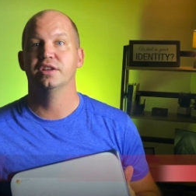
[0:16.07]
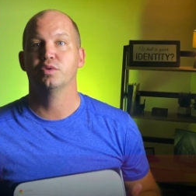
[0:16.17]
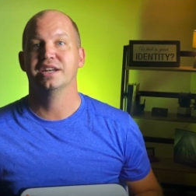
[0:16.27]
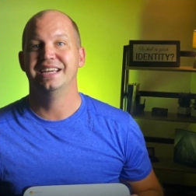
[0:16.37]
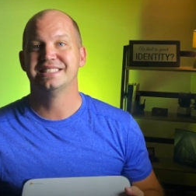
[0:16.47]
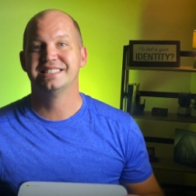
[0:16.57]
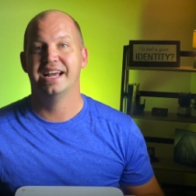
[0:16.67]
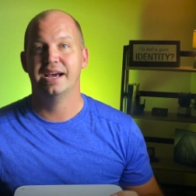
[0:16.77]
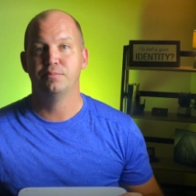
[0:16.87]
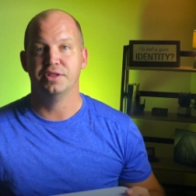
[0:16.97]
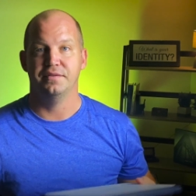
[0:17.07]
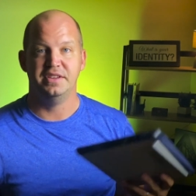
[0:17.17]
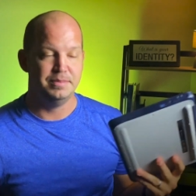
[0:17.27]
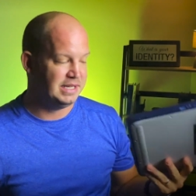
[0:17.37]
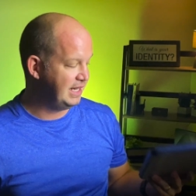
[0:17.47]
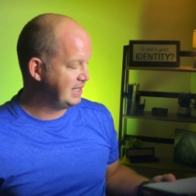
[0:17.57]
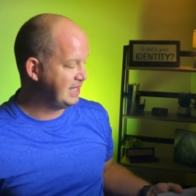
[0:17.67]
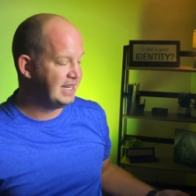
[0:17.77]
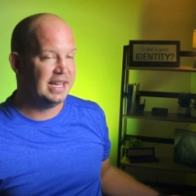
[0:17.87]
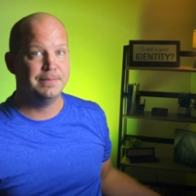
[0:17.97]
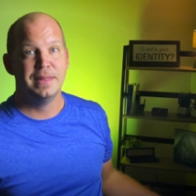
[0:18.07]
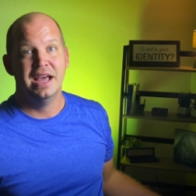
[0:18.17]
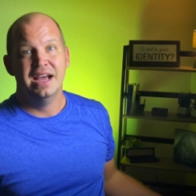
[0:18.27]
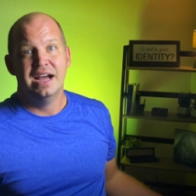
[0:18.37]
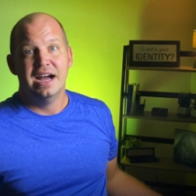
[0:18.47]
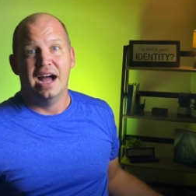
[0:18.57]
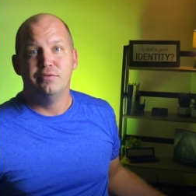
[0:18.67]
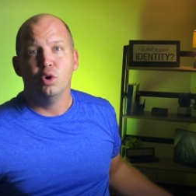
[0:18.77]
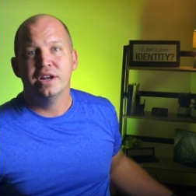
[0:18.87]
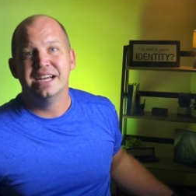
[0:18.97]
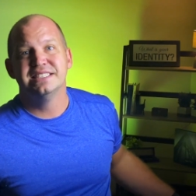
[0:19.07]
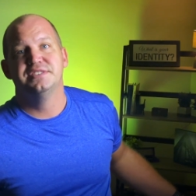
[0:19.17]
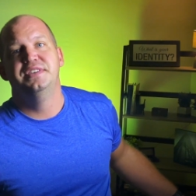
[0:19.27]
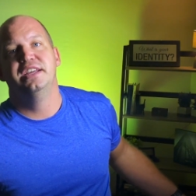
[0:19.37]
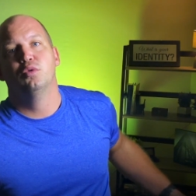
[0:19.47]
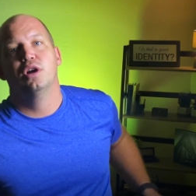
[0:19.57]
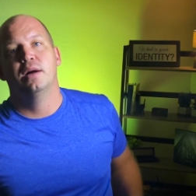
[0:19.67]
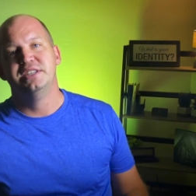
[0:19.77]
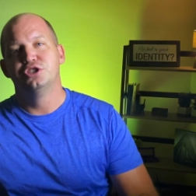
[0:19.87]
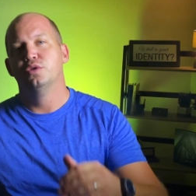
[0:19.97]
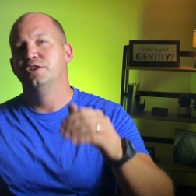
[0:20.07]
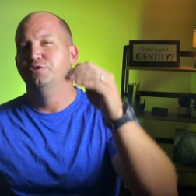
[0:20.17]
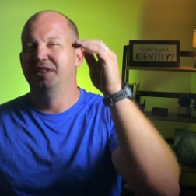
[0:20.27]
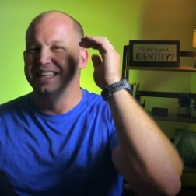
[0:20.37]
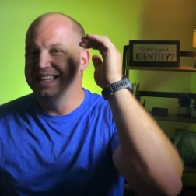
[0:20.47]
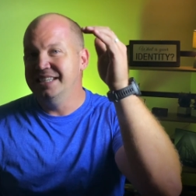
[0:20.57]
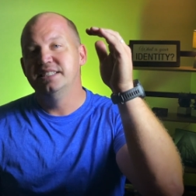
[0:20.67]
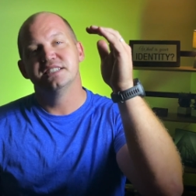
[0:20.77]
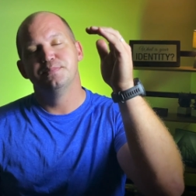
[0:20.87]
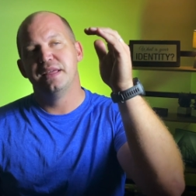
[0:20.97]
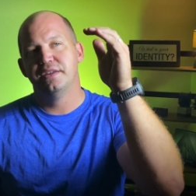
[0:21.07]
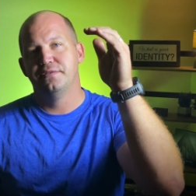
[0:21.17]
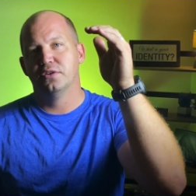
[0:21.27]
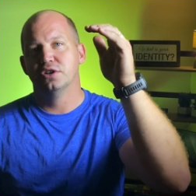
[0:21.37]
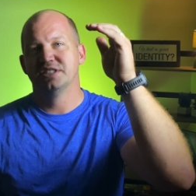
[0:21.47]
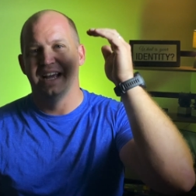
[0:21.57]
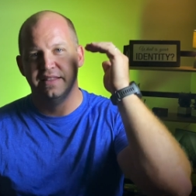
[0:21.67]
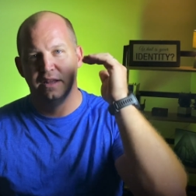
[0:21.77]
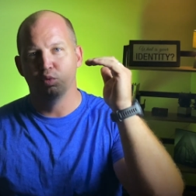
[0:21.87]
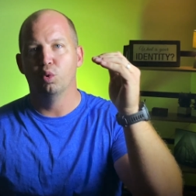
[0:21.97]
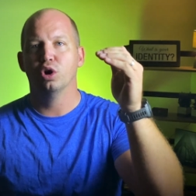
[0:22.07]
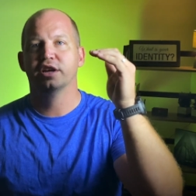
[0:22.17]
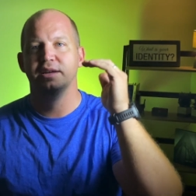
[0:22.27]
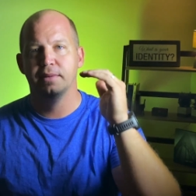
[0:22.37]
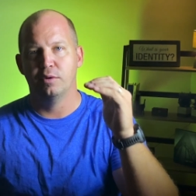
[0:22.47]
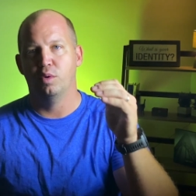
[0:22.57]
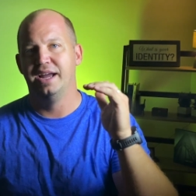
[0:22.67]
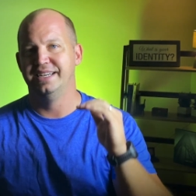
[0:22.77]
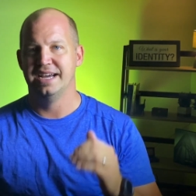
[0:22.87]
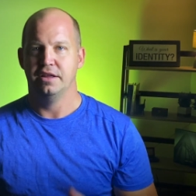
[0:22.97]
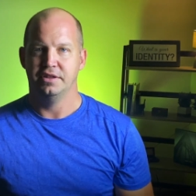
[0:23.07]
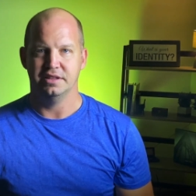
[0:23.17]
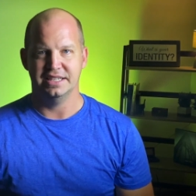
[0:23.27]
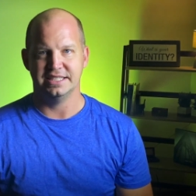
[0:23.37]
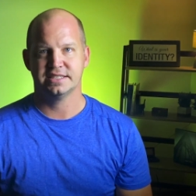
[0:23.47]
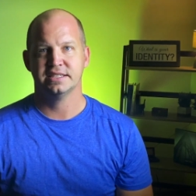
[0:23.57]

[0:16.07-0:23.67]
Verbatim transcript: we're gonna get set up with the VPN today. I've organized this video where I'll be showing you the easiest method first and then working my way down the list.